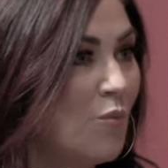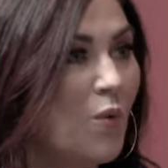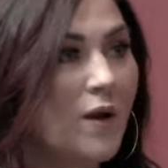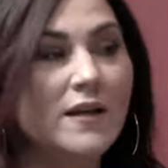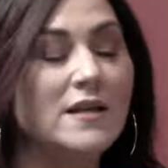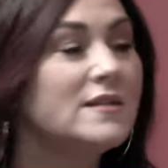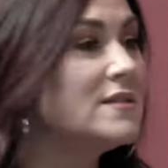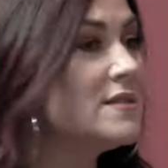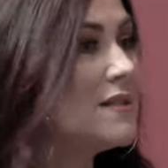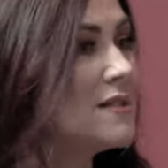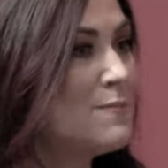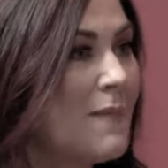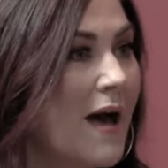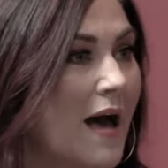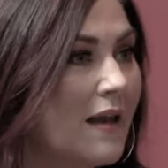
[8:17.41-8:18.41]
What is
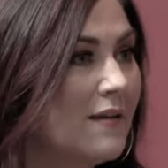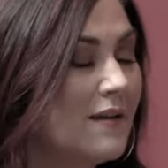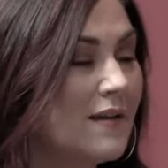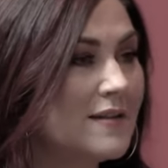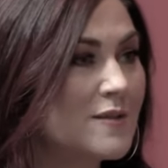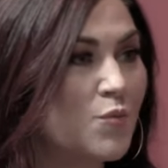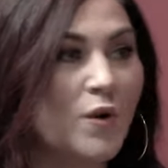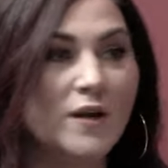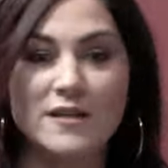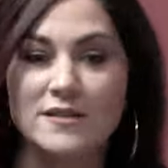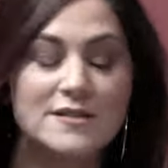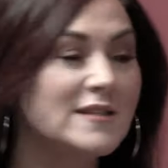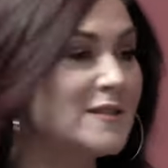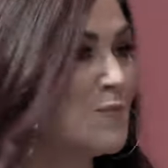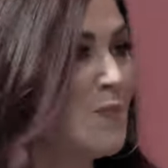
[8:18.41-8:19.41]
this madness? What is
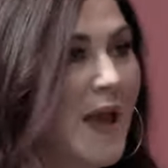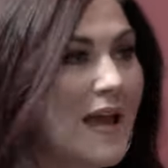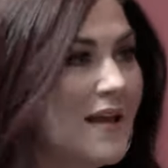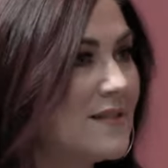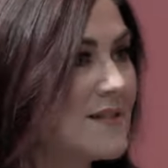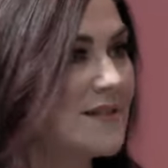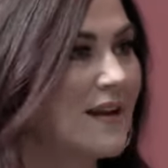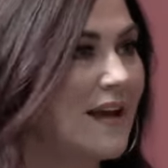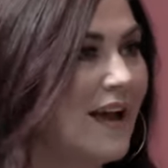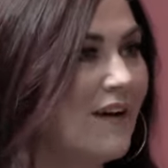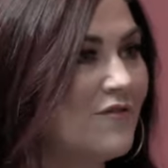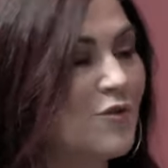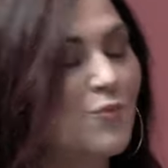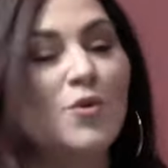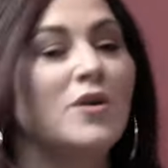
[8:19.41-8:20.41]
this pace that I
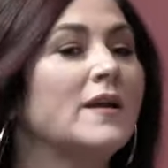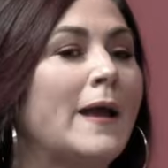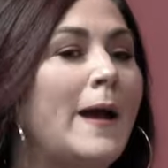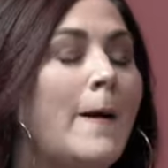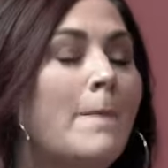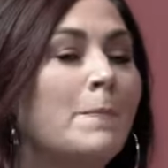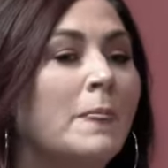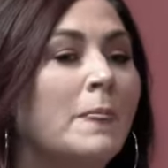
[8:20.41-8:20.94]
have to work at?